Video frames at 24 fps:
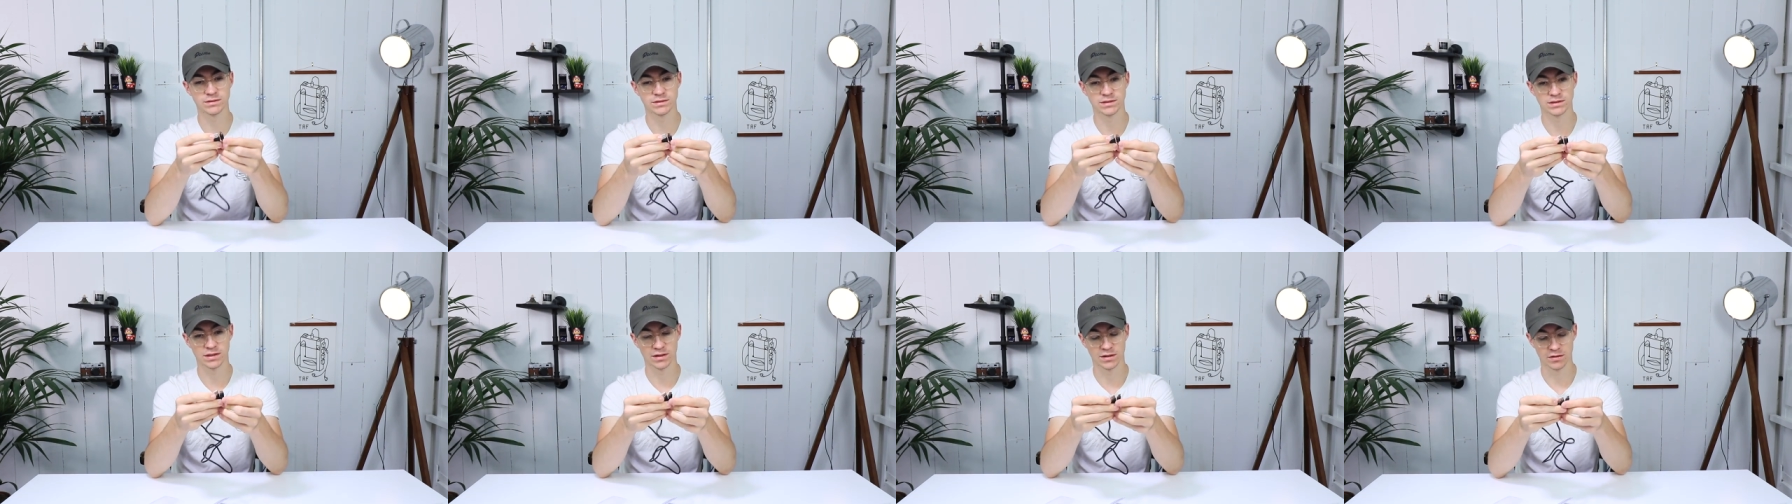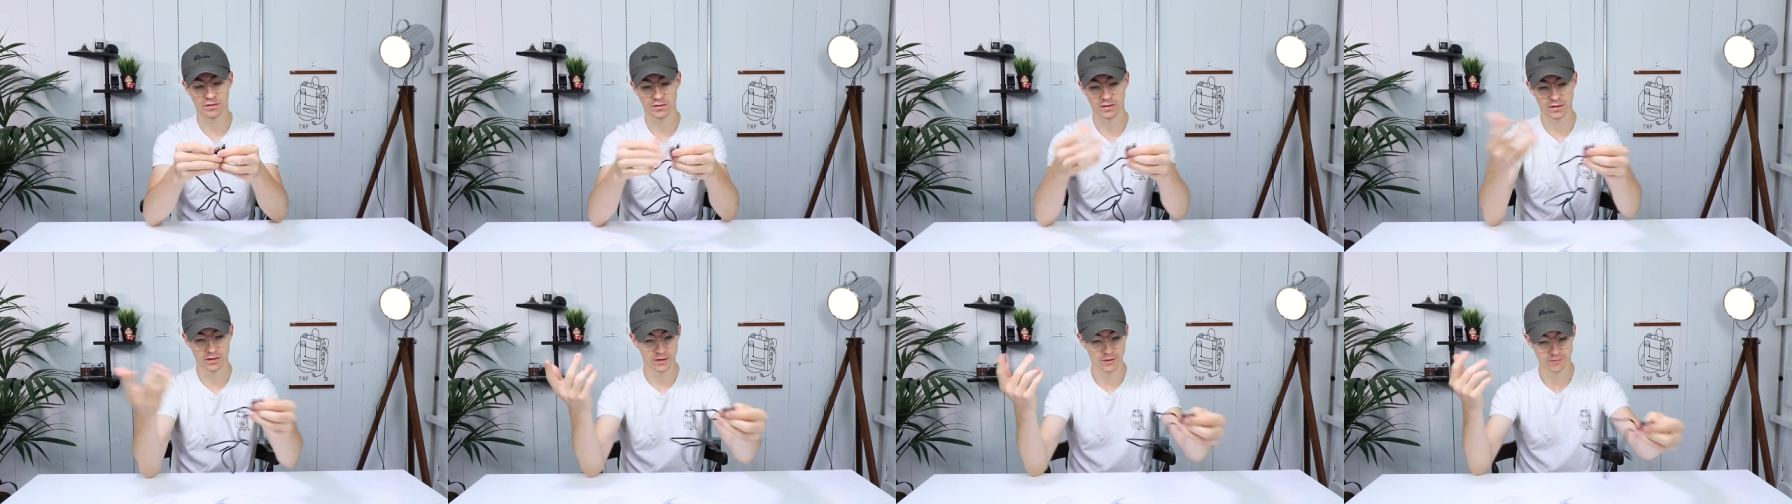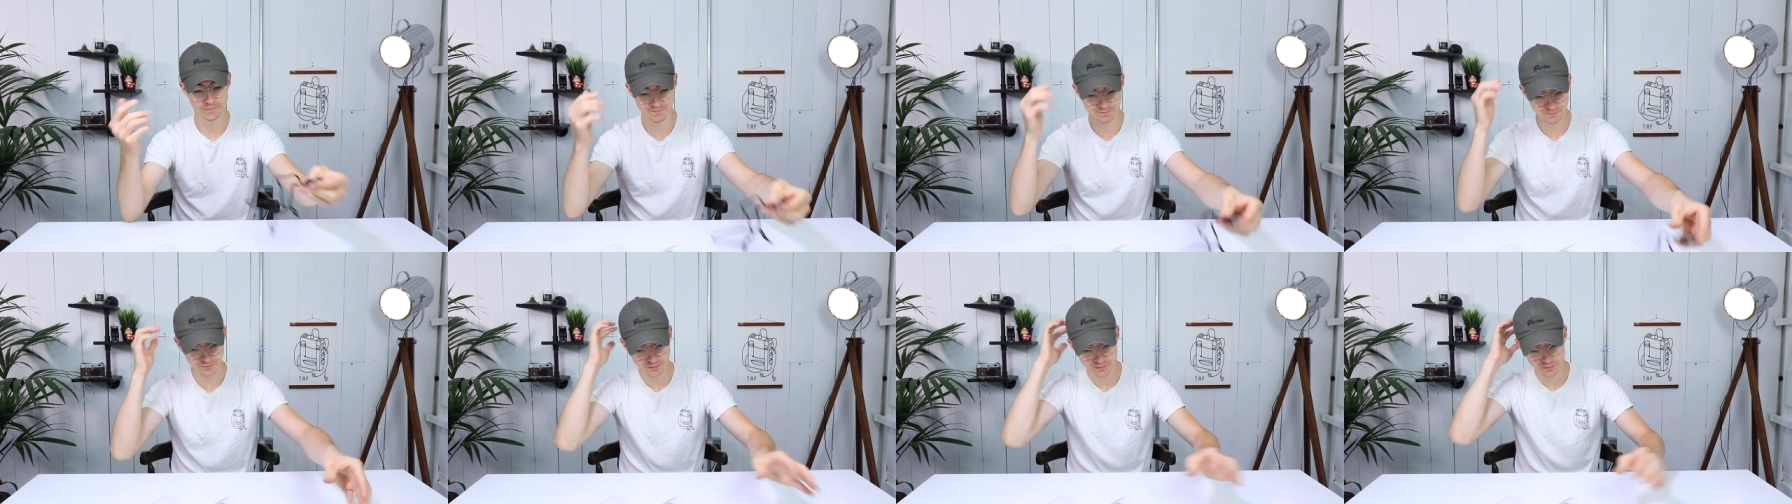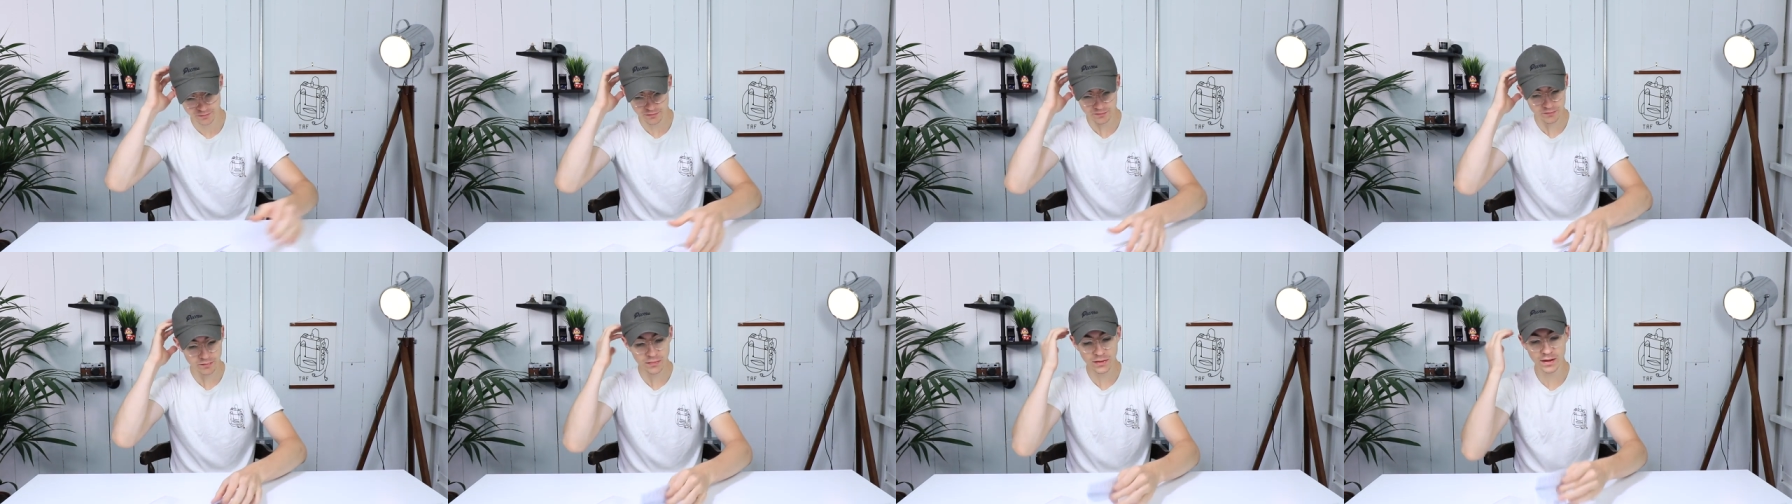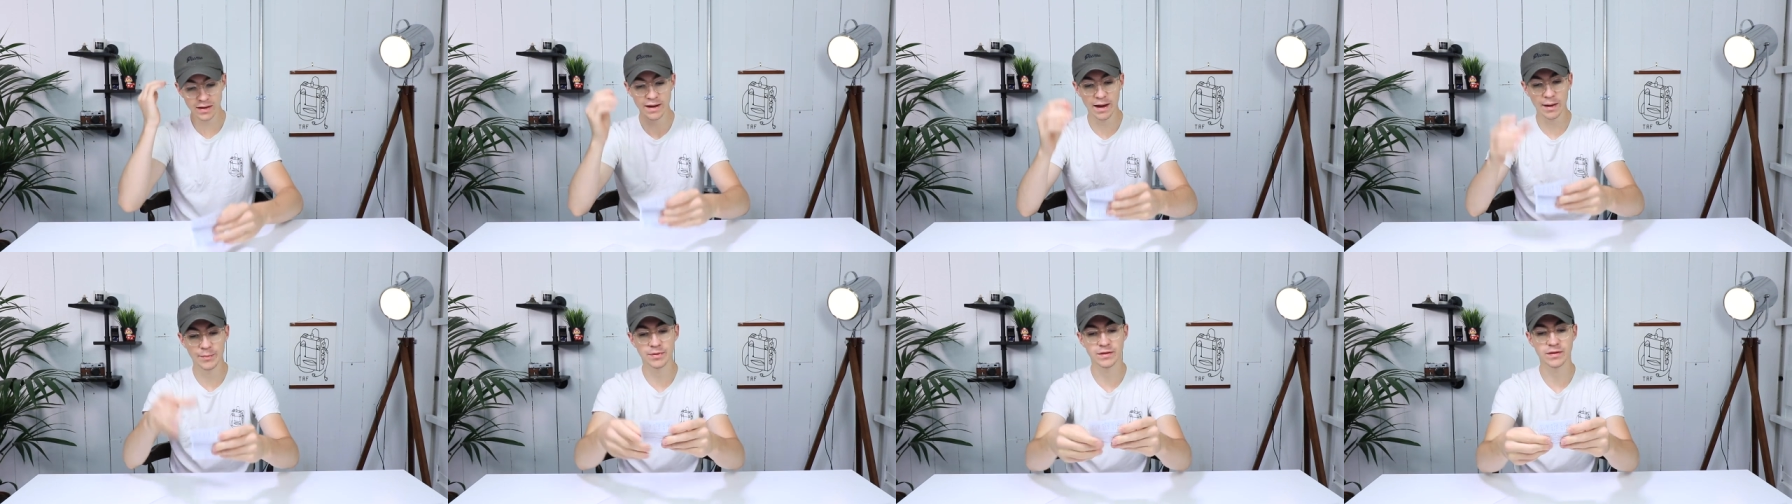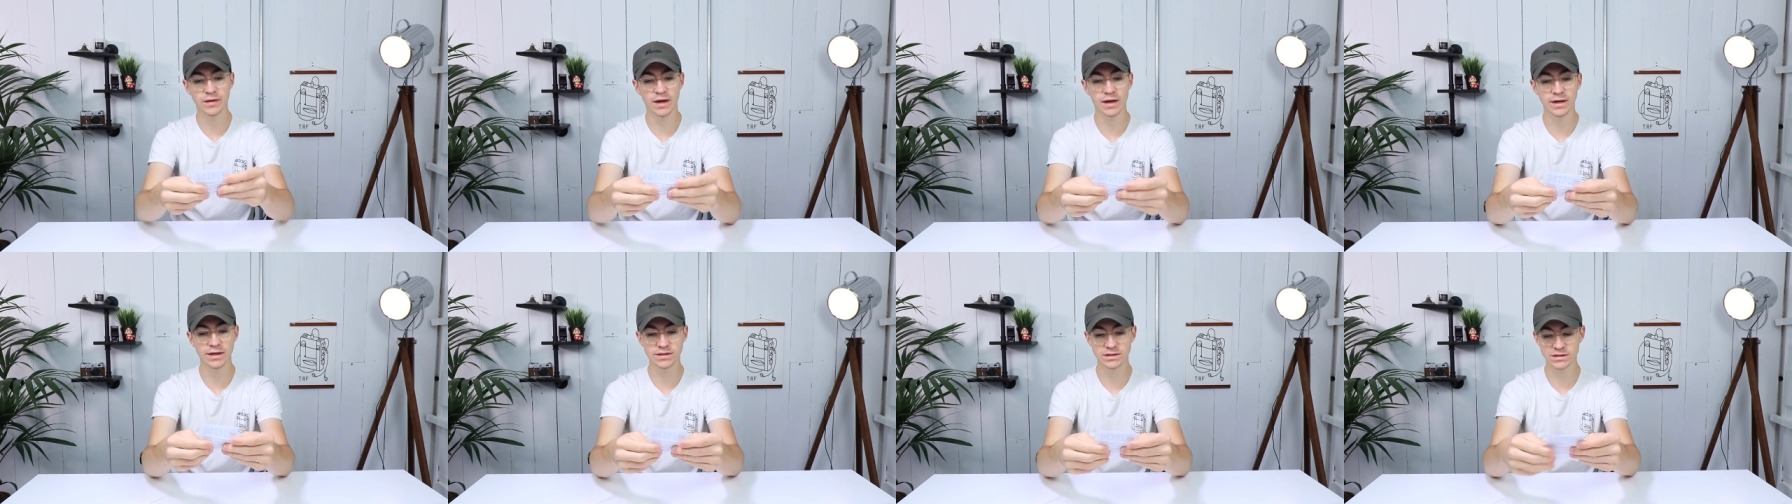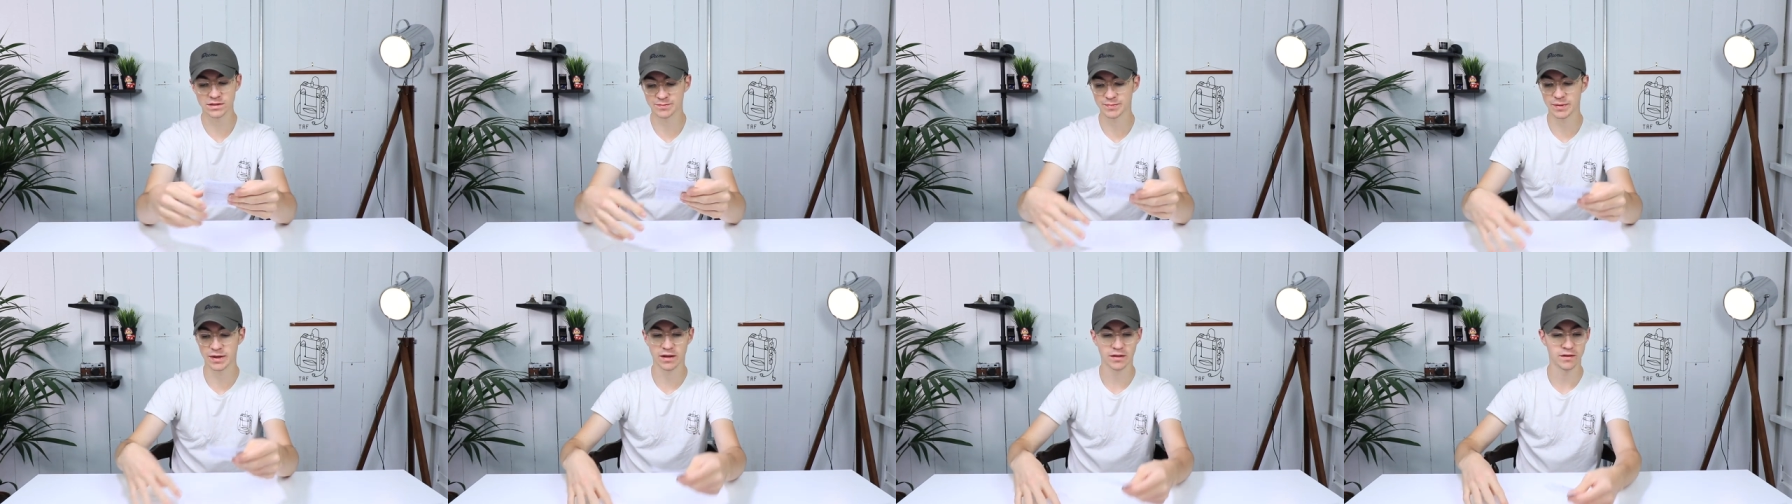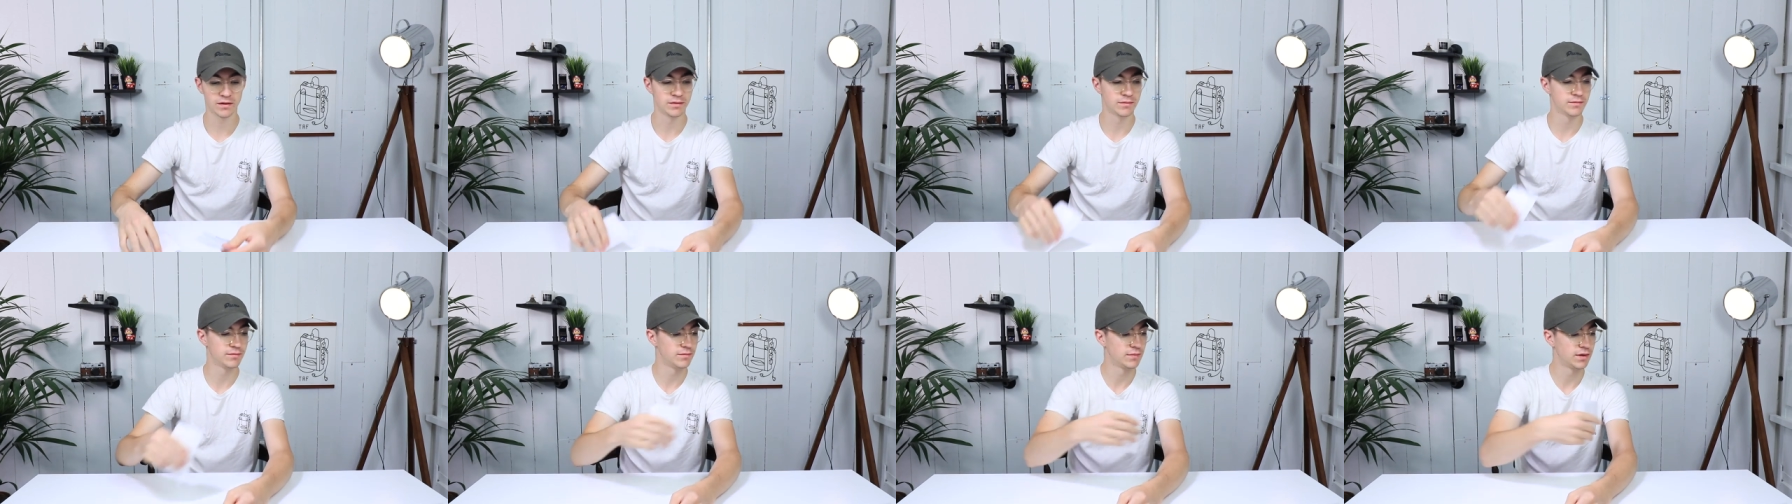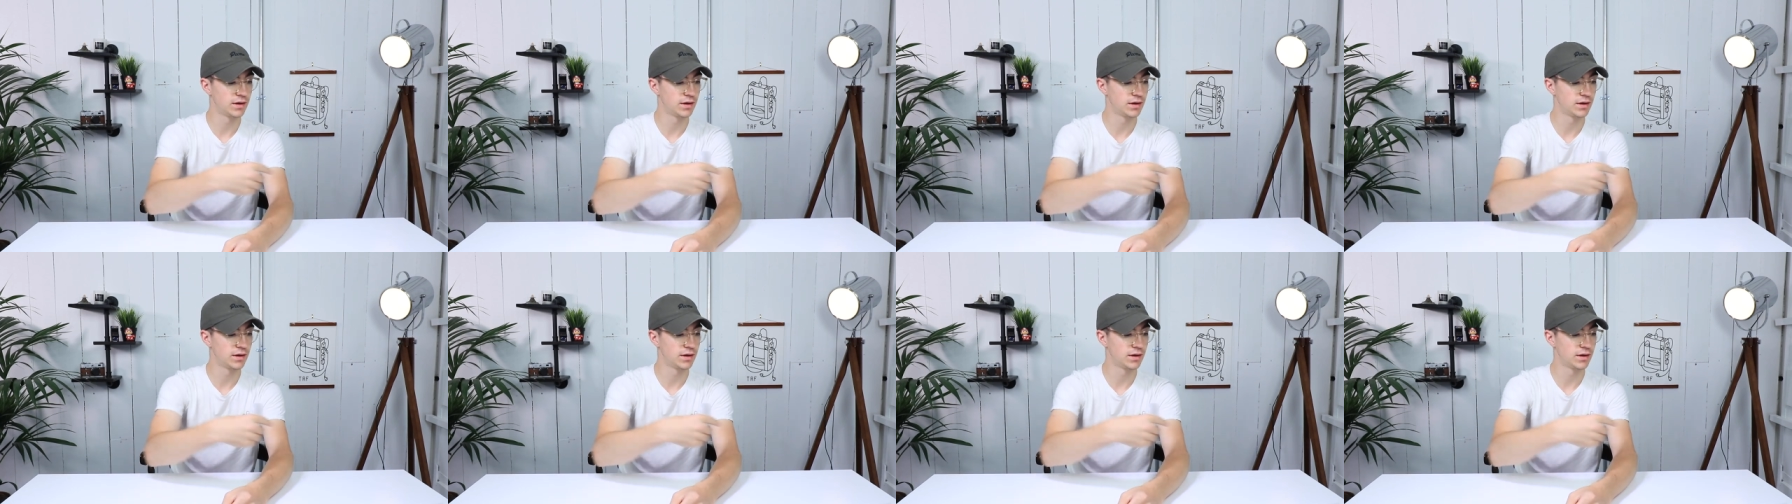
So Happy days, it's better than